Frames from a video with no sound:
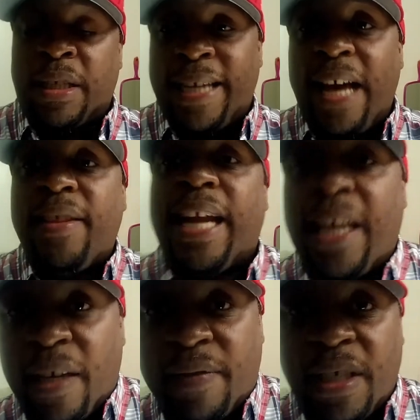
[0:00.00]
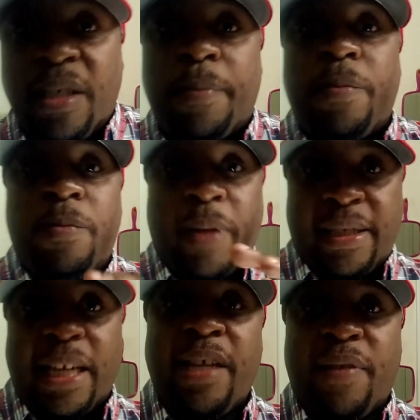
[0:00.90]
The town that I lived in, the
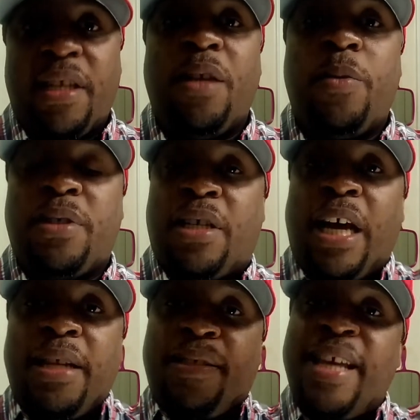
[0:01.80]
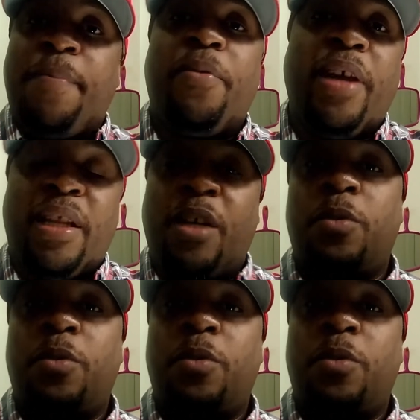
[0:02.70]
place I lived in, it was kind of separated.